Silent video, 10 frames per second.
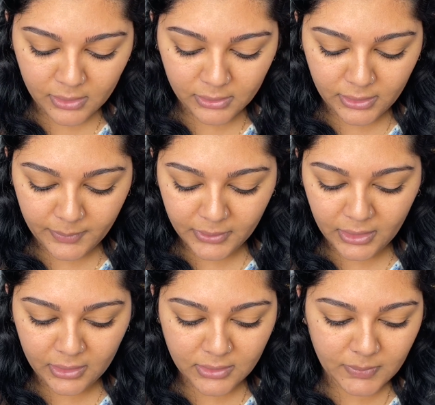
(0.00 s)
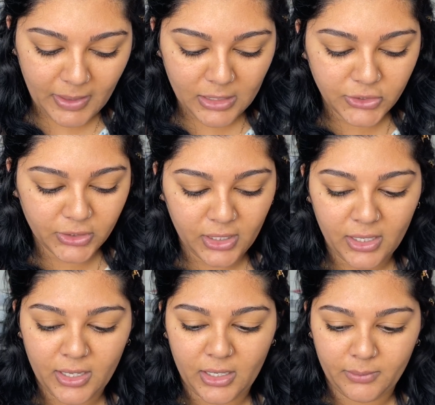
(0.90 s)
lip kit
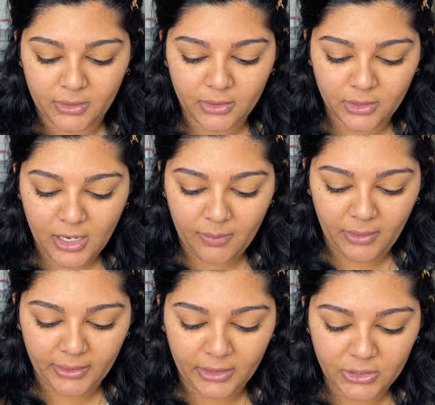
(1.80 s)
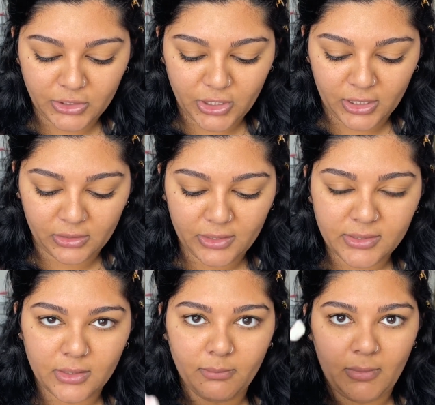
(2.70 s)
spatula, and I'm going to grab like a
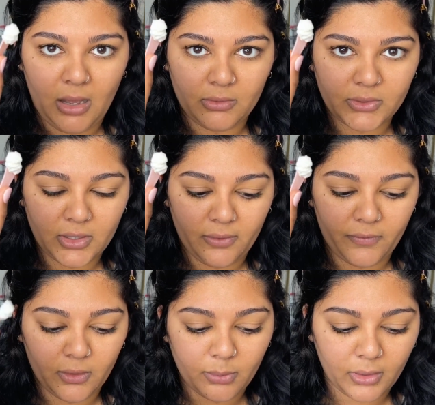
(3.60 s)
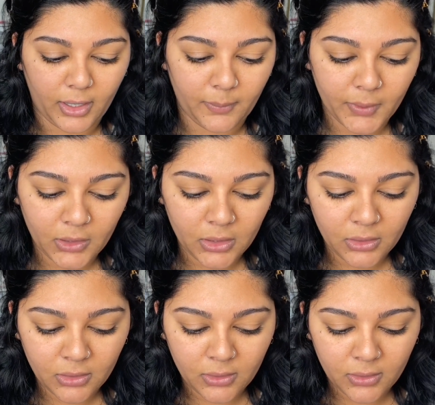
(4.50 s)
generous amount of the primer,
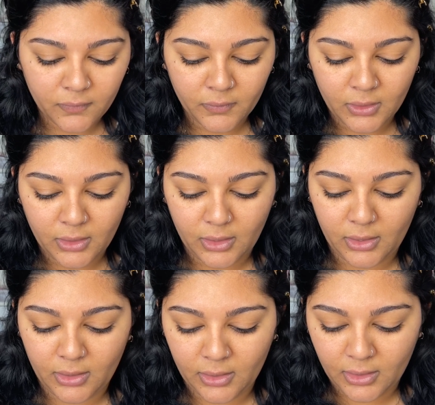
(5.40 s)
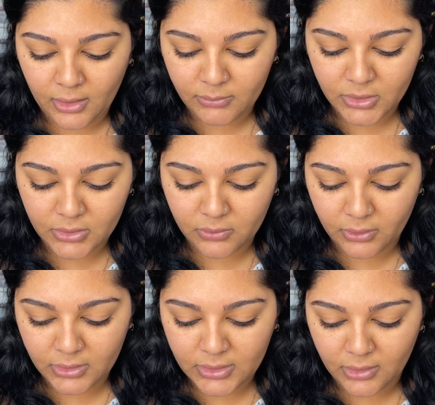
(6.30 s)
and I'm just
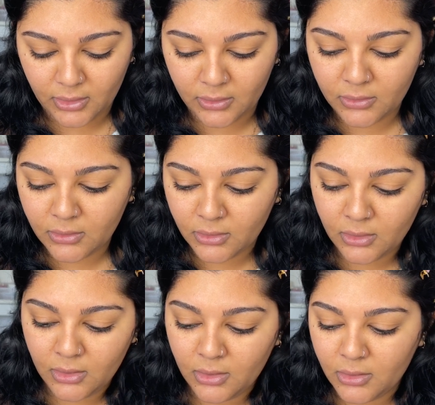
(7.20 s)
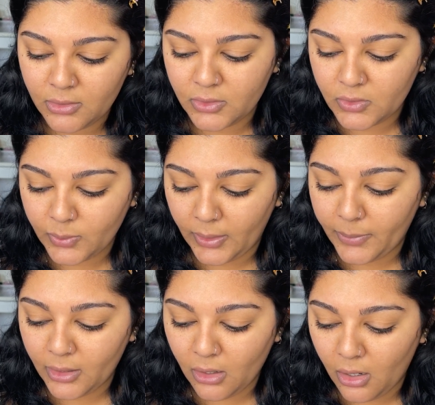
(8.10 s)
going to swipe
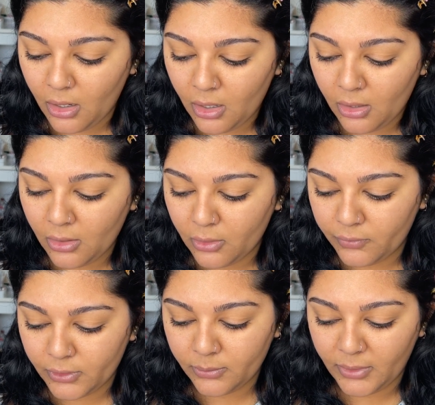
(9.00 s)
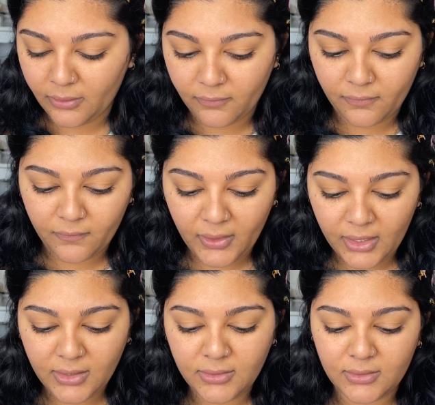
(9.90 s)
it all over my
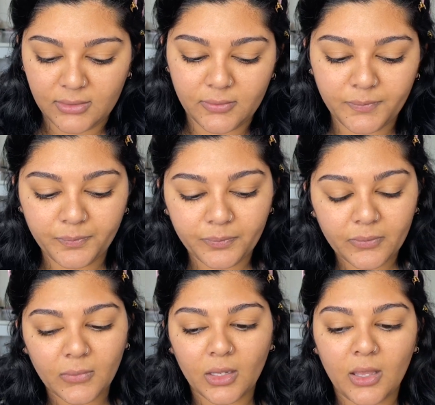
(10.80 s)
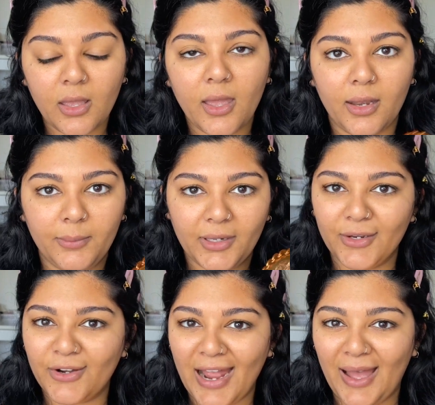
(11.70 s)
face. And I'm going
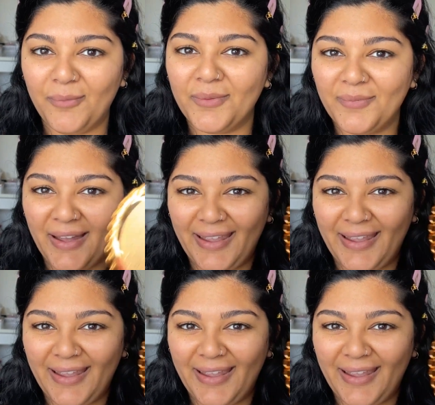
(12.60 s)
to grab my